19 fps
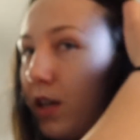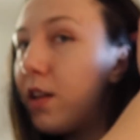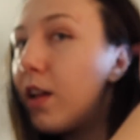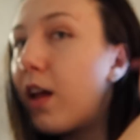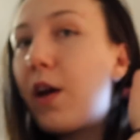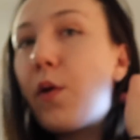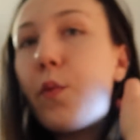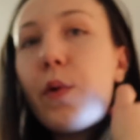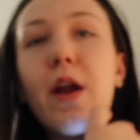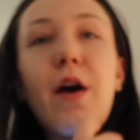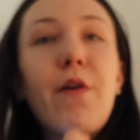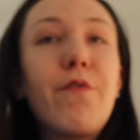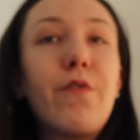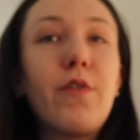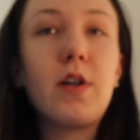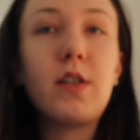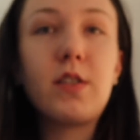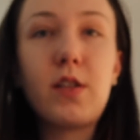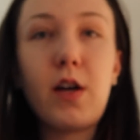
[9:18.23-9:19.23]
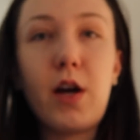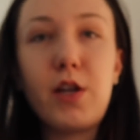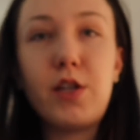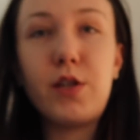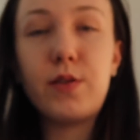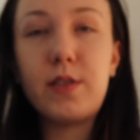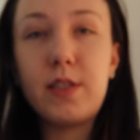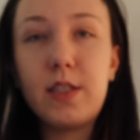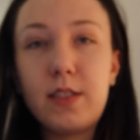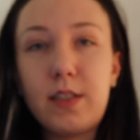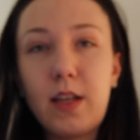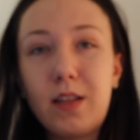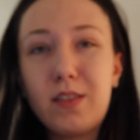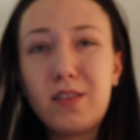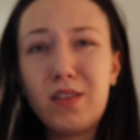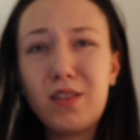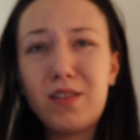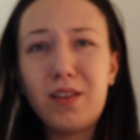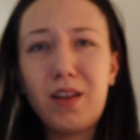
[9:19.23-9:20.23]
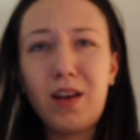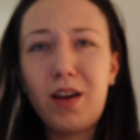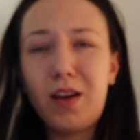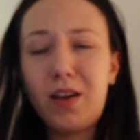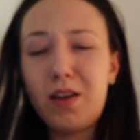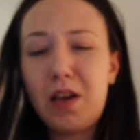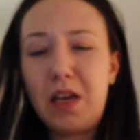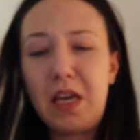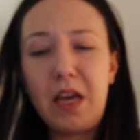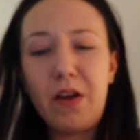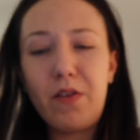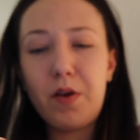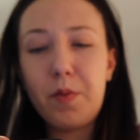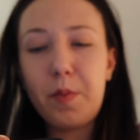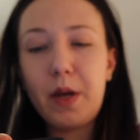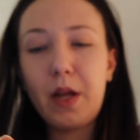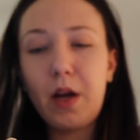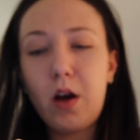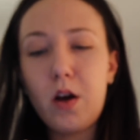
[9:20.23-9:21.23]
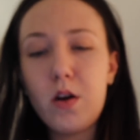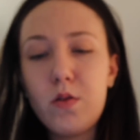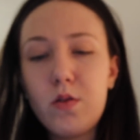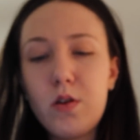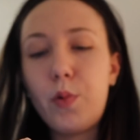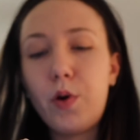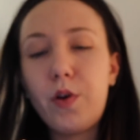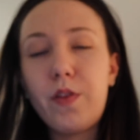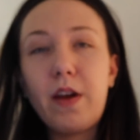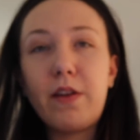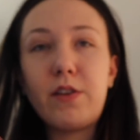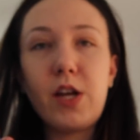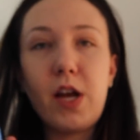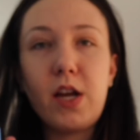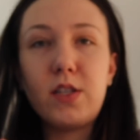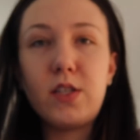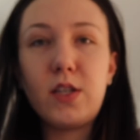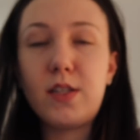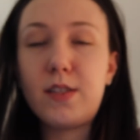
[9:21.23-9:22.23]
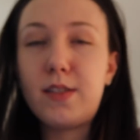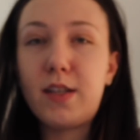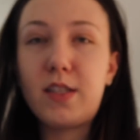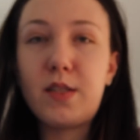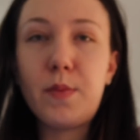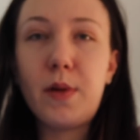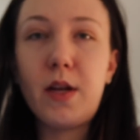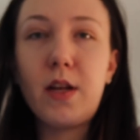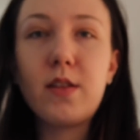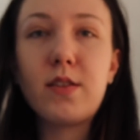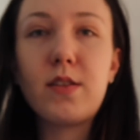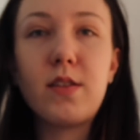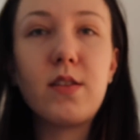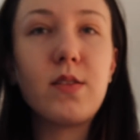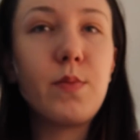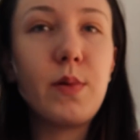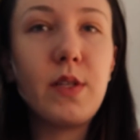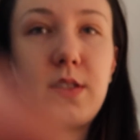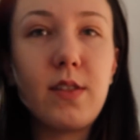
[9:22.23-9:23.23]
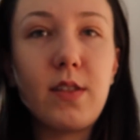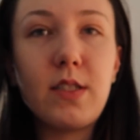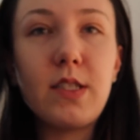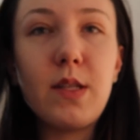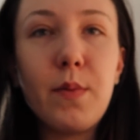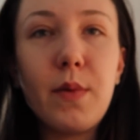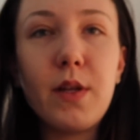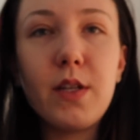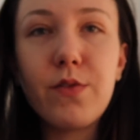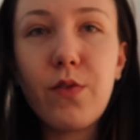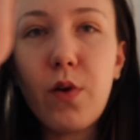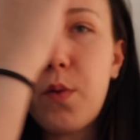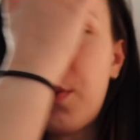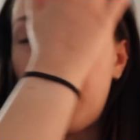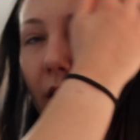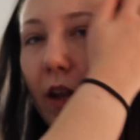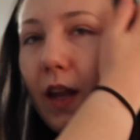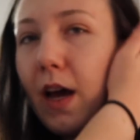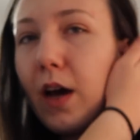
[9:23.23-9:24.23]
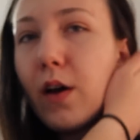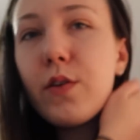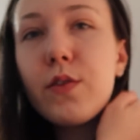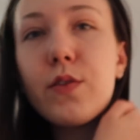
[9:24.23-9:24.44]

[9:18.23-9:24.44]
Like, when I first started using the sensors, like, a year and a bit ago. But they changed it to 60 minutes. It's been 60 minutes for a while now.